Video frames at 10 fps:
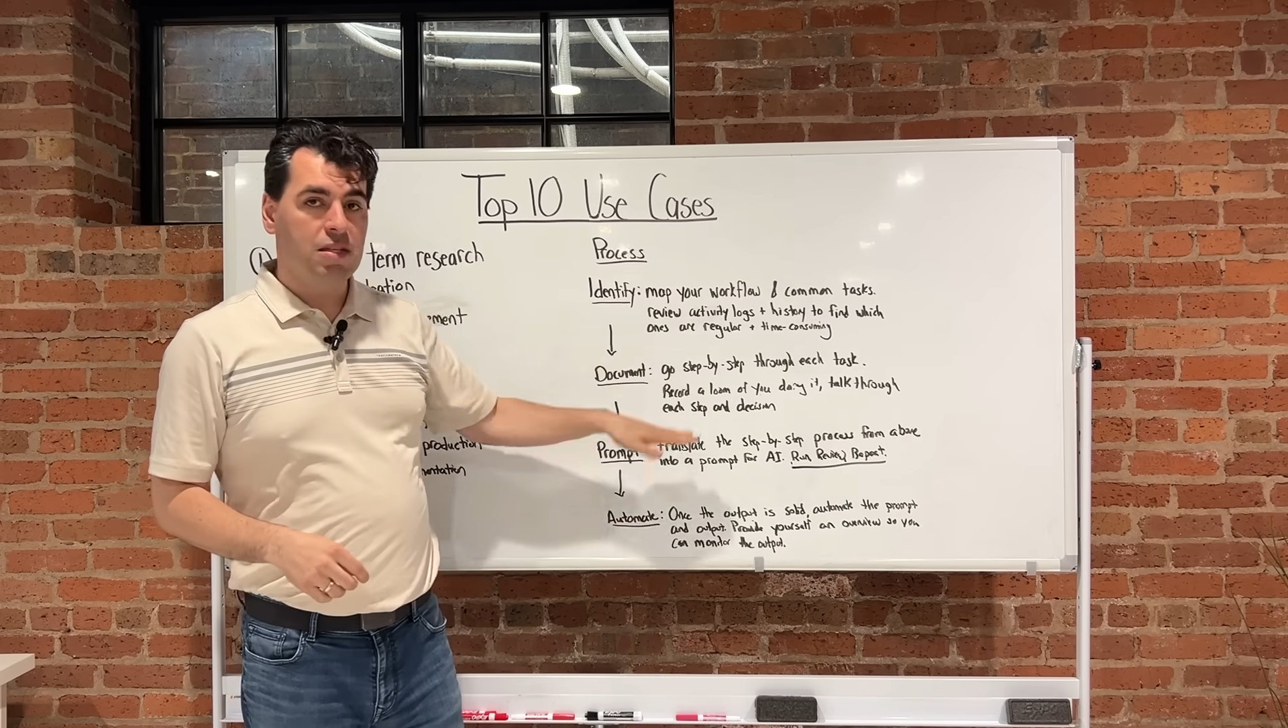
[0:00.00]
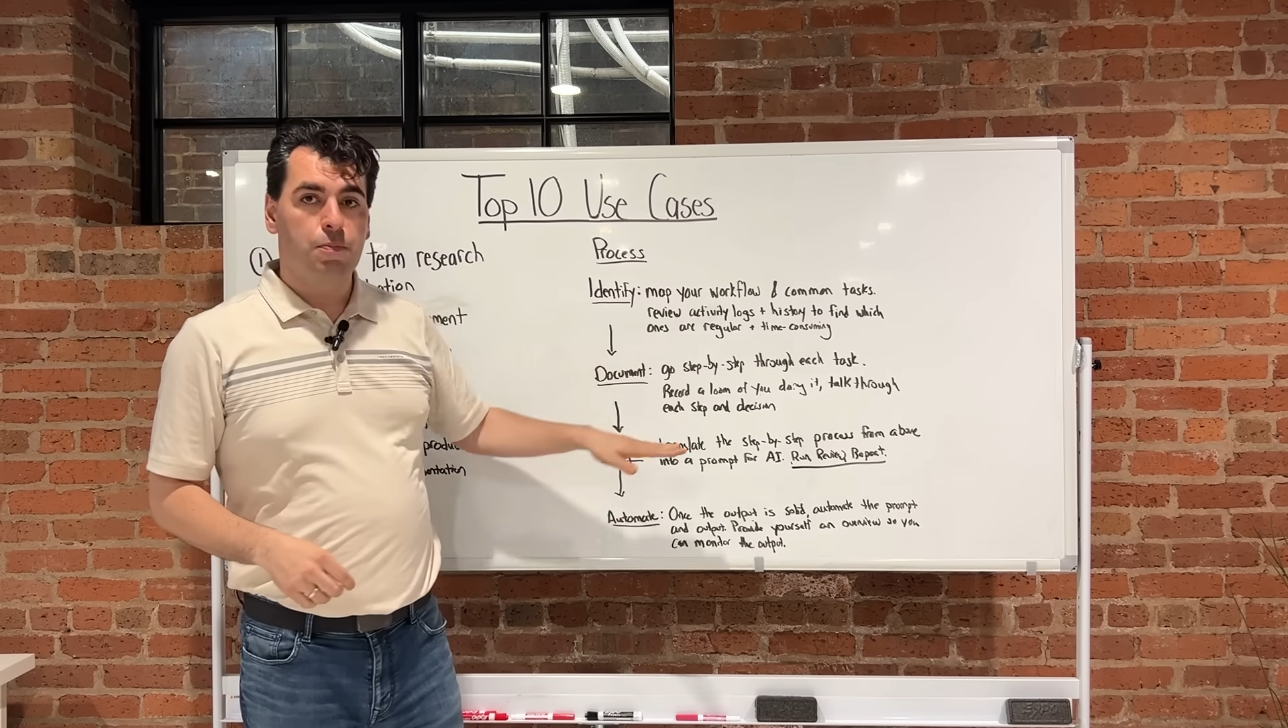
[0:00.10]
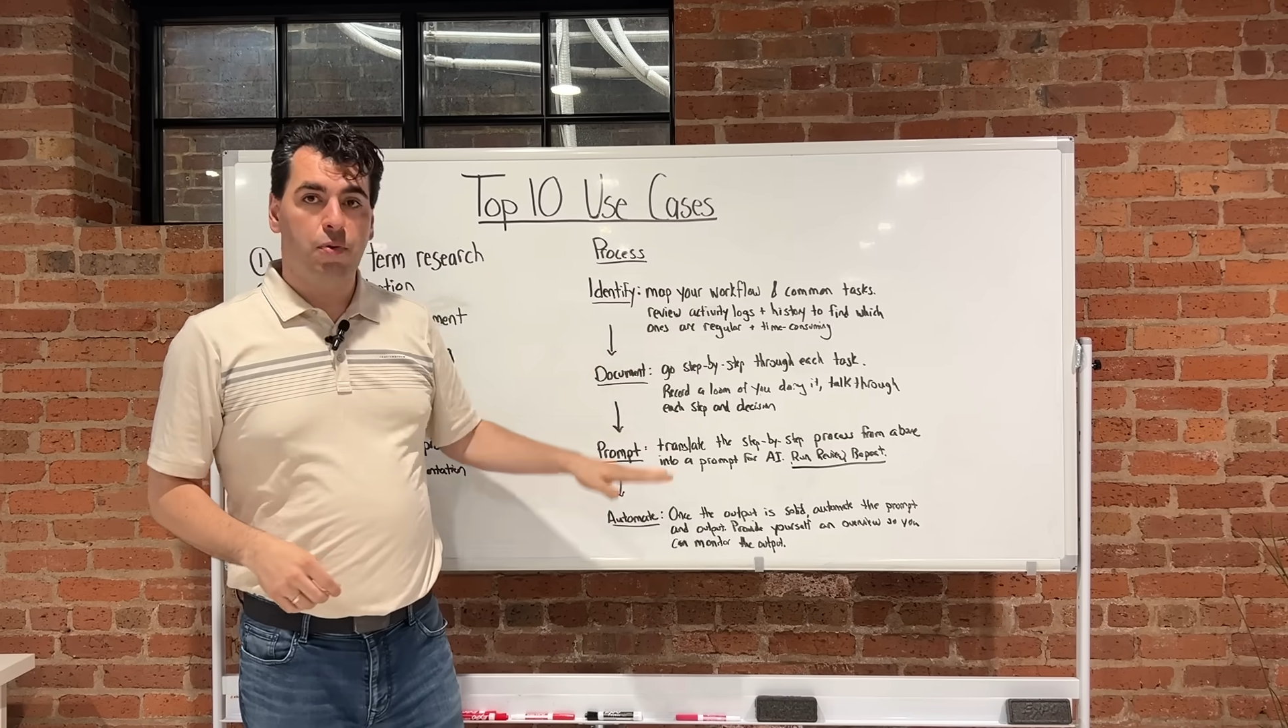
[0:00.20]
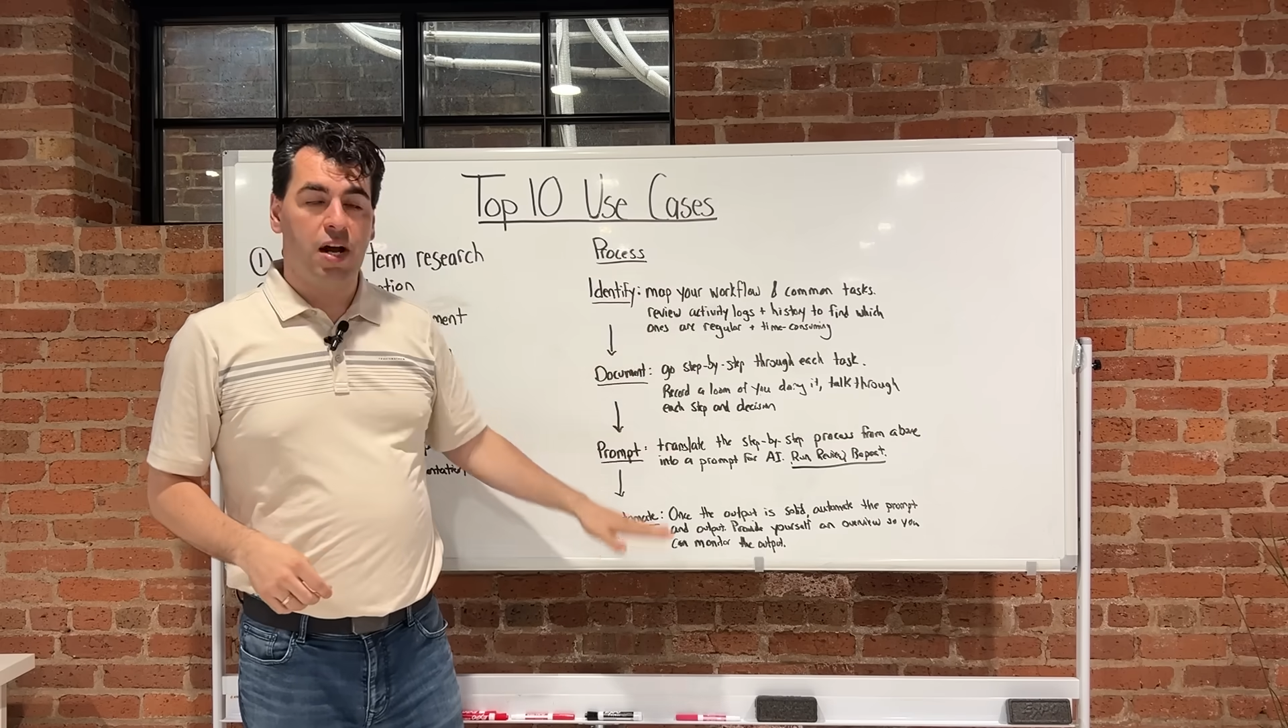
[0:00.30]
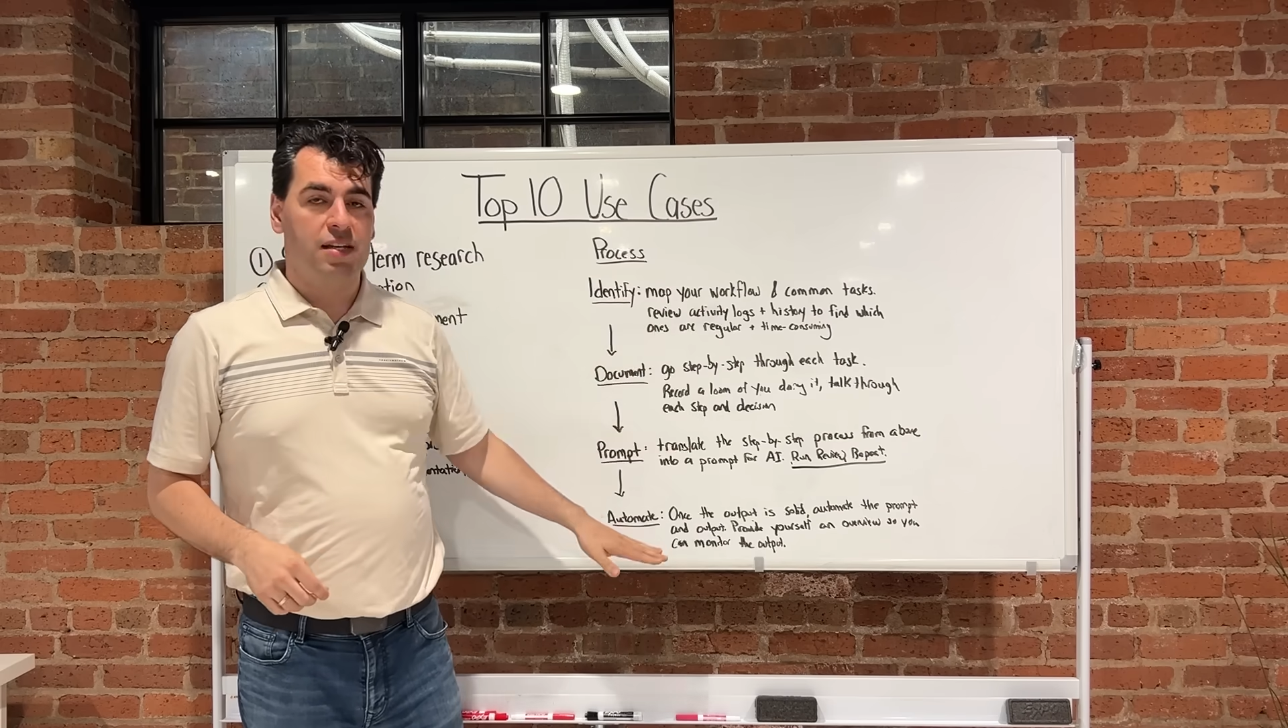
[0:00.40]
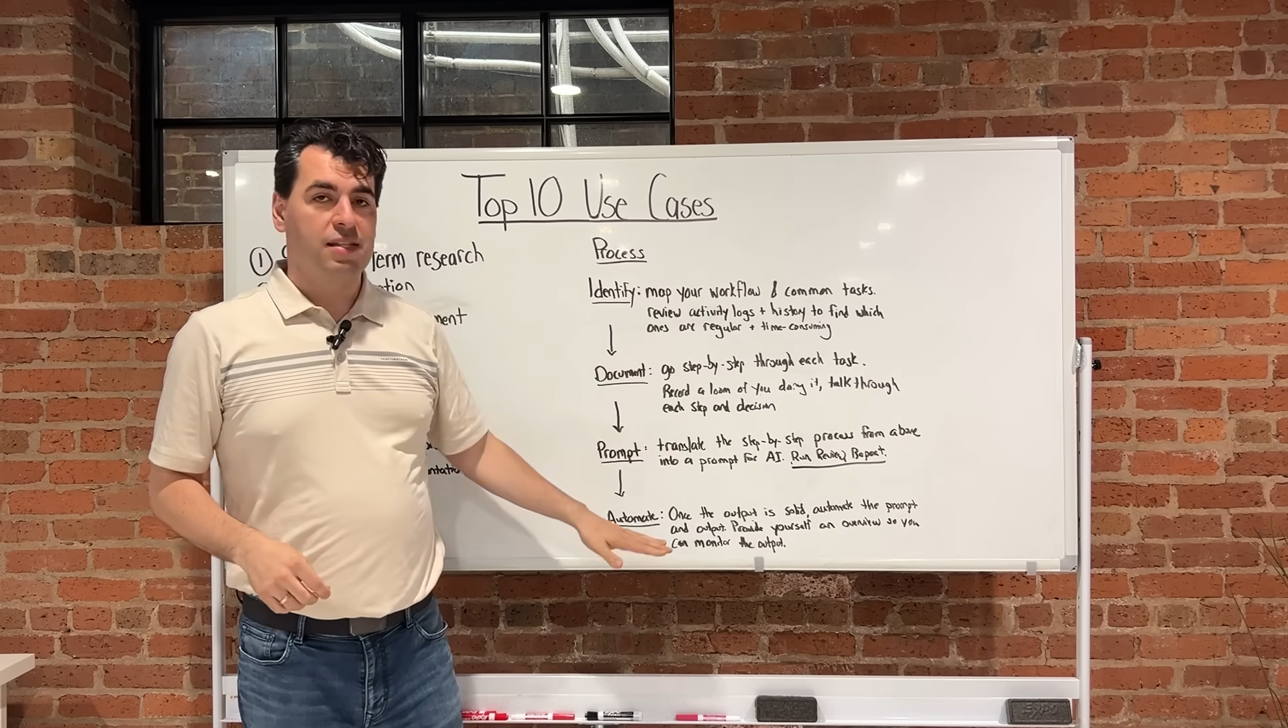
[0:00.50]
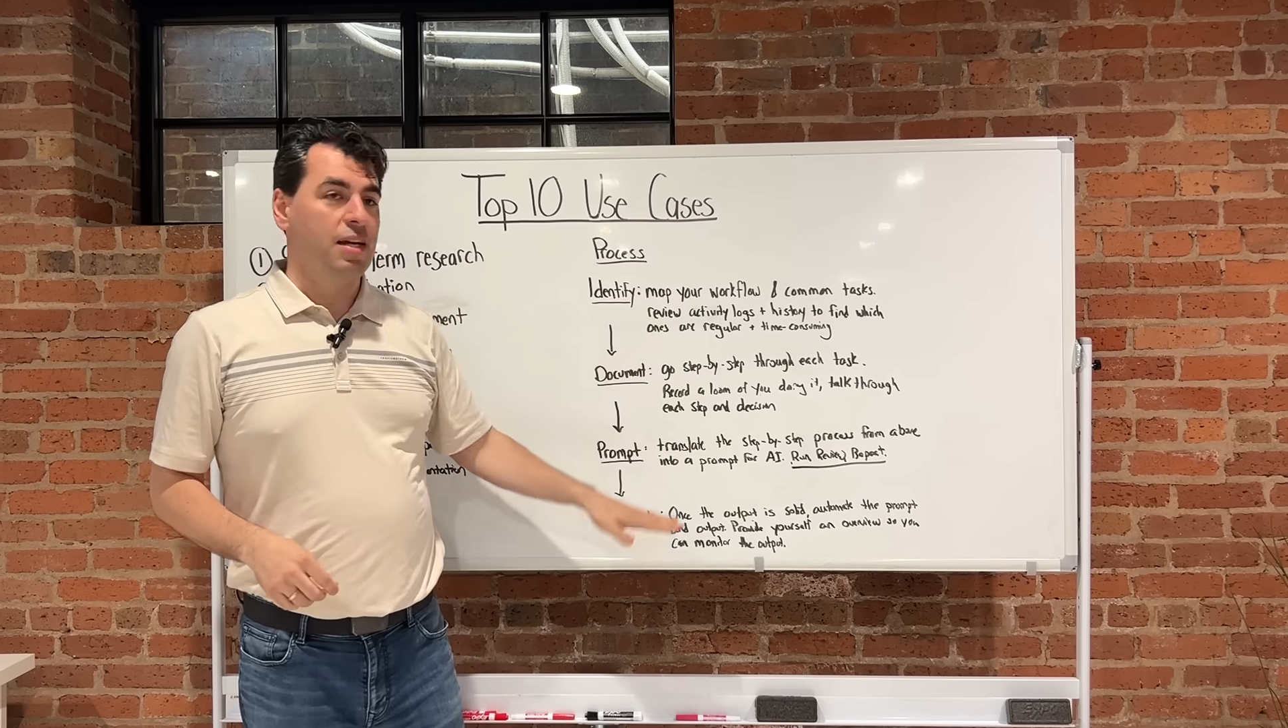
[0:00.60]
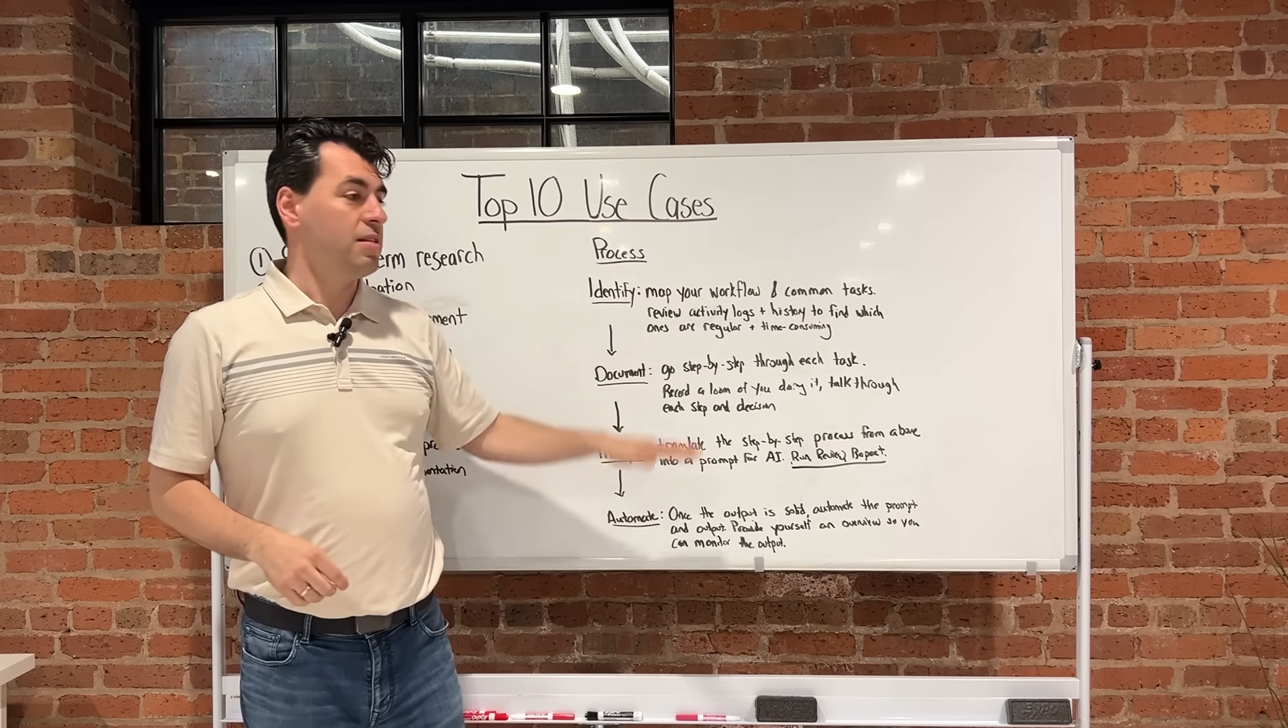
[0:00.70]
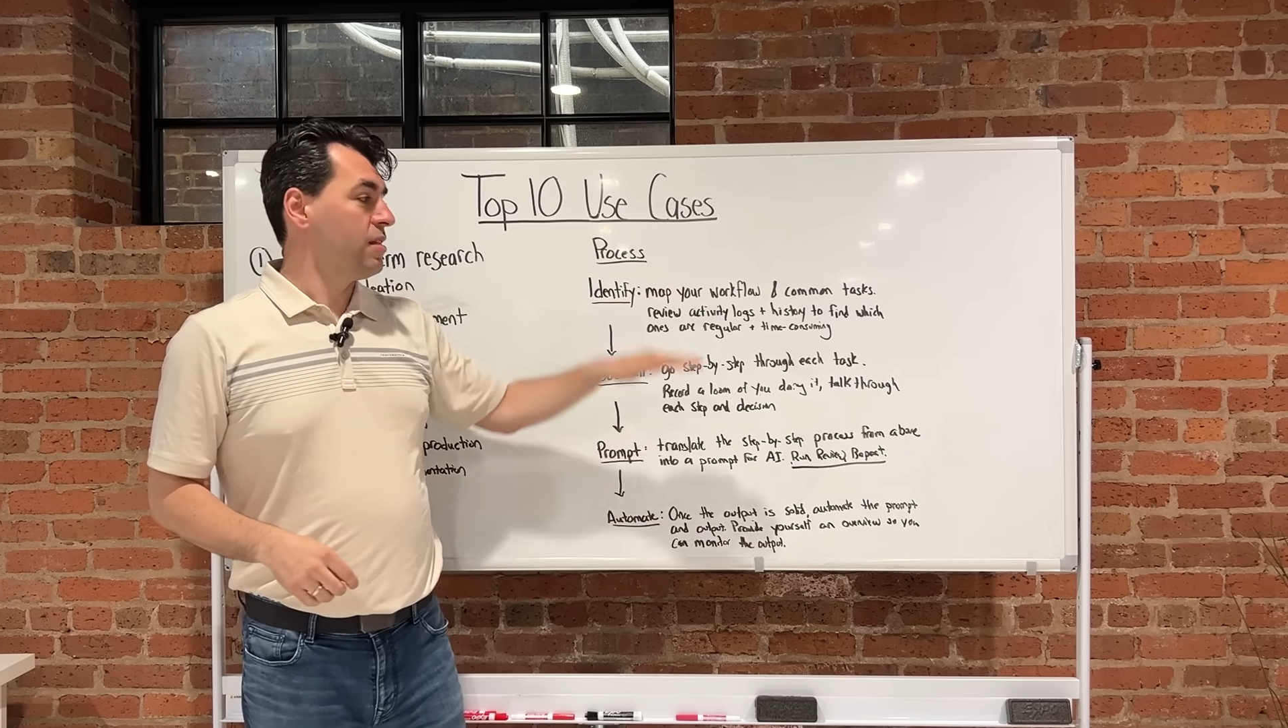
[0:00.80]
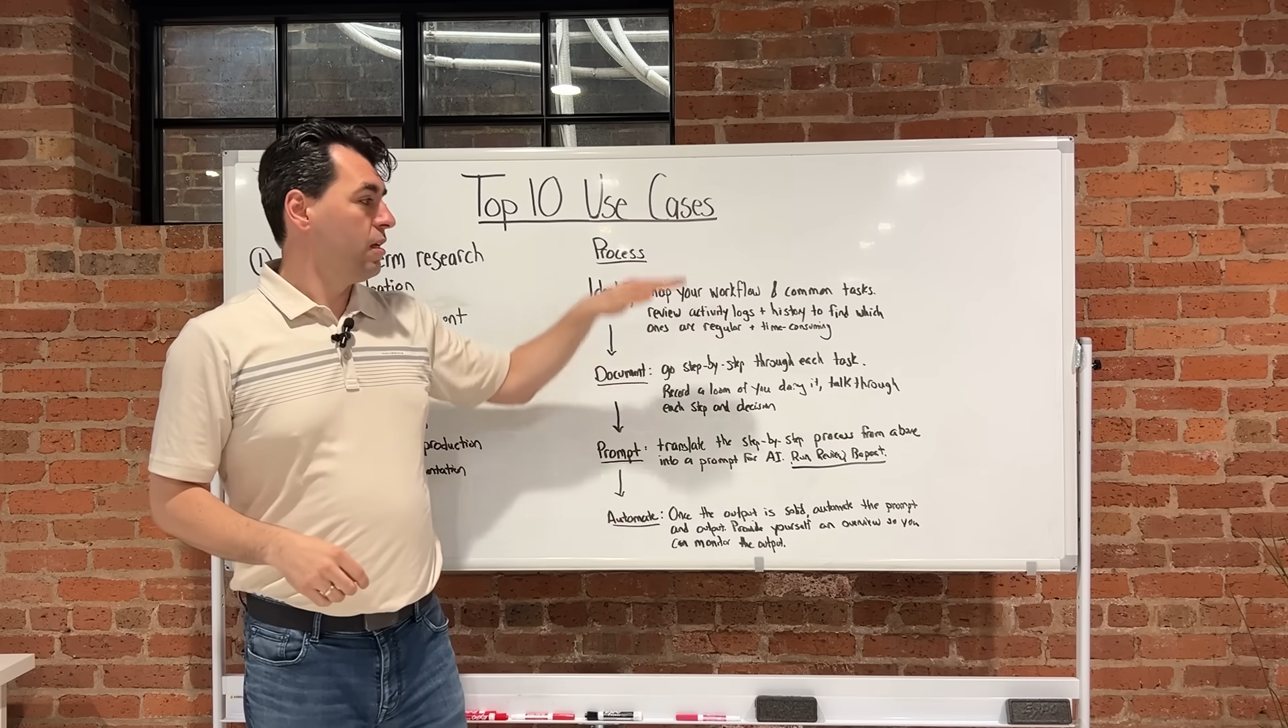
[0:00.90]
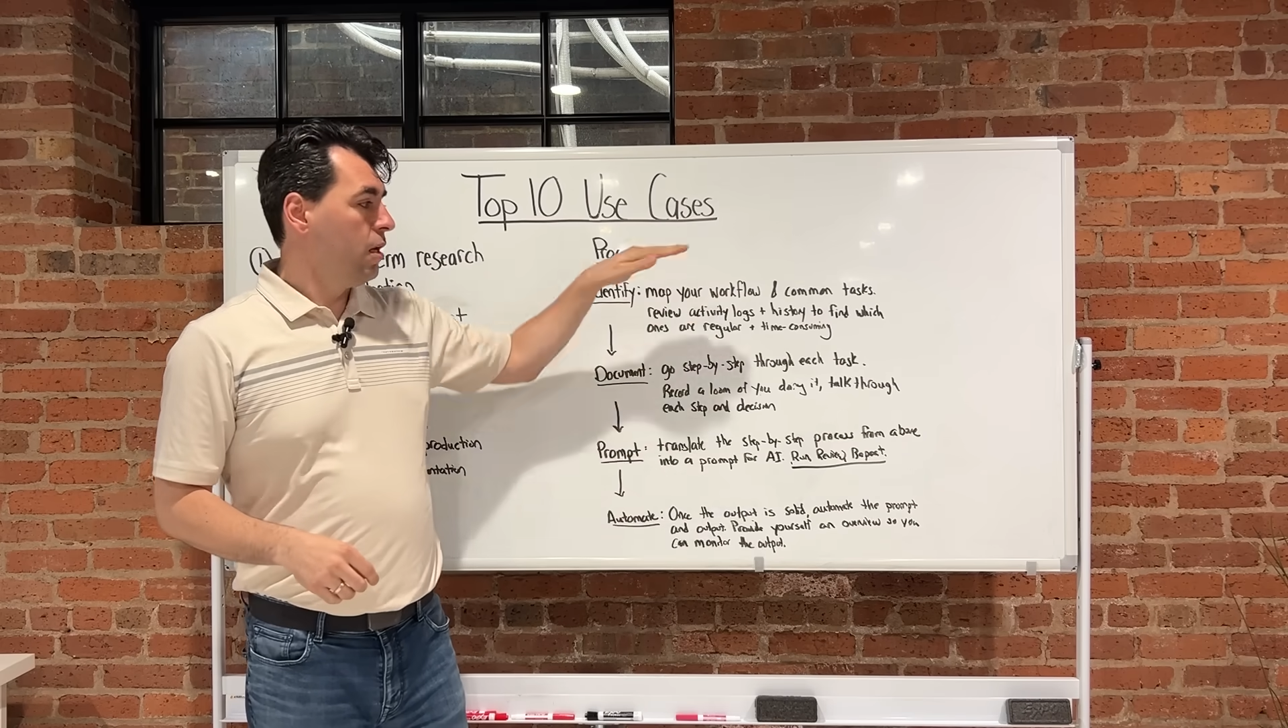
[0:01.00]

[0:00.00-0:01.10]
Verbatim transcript: process